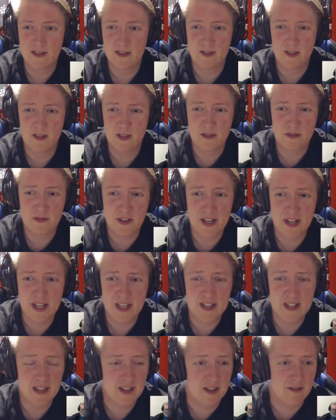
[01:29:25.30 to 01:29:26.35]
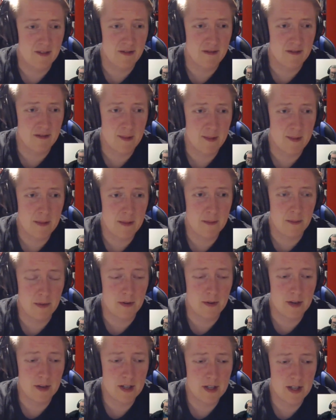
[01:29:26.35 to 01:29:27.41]
I vaguely
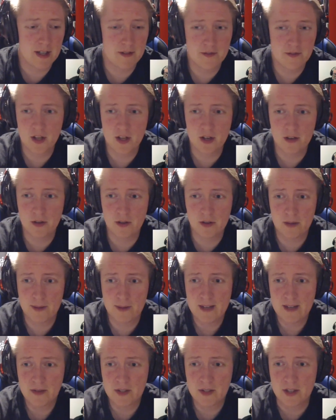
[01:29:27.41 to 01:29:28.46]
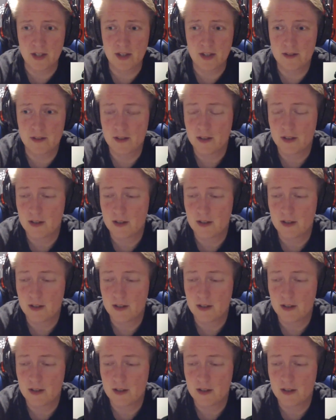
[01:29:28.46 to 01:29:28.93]
remember it. I'd forgotten all about it.